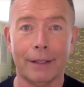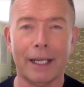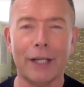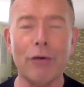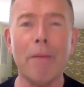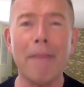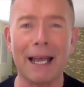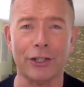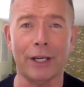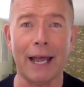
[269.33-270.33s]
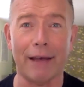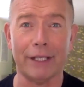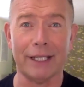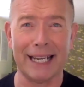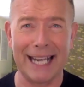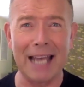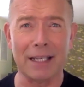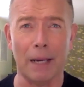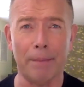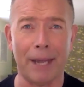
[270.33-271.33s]
Can you imagine having to get
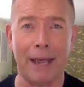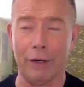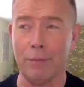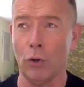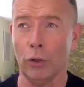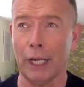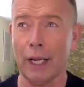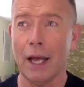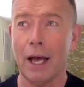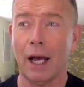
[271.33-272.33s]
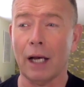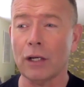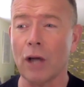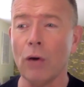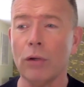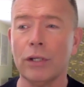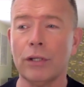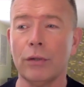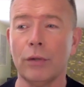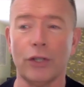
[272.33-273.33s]
up every morning and go to
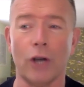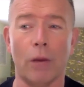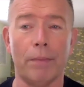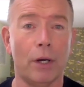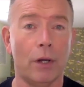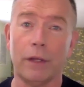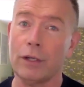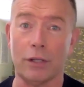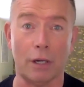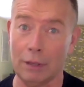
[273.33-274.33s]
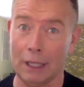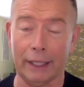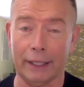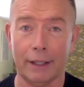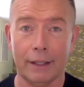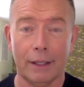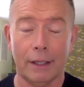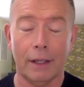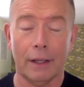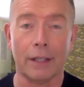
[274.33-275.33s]
do a job that you don't like?
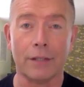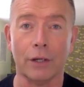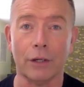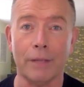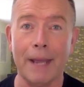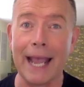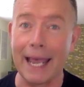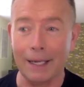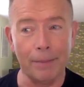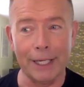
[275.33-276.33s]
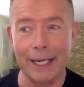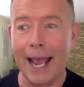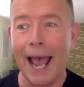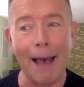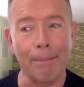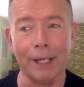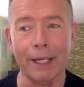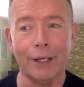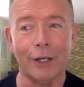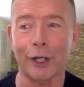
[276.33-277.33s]
That's not going to make anybody
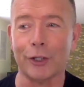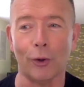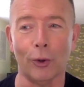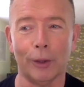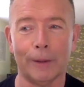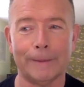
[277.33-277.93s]
happy at all.